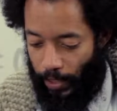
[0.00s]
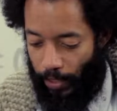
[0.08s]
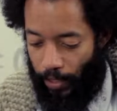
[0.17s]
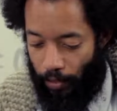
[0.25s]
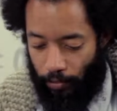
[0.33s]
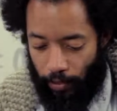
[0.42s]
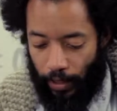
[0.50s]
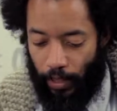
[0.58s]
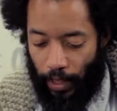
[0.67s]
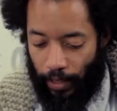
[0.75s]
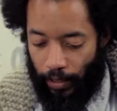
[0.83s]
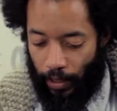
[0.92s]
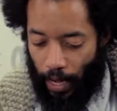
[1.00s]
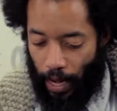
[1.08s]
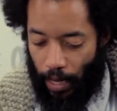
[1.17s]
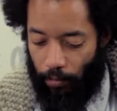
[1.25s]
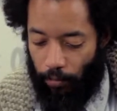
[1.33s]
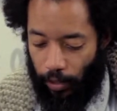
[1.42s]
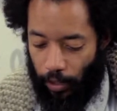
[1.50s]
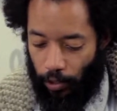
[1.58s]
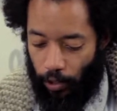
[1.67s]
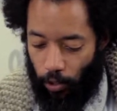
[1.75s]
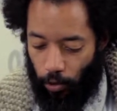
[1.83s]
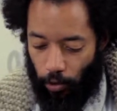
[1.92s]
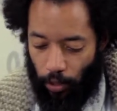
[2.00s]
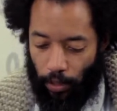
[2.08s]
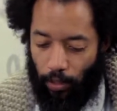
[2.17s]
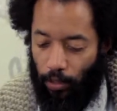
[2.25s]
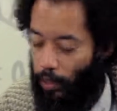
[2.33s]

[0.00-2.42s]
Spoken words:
I feel like I'm gonna go Krusty the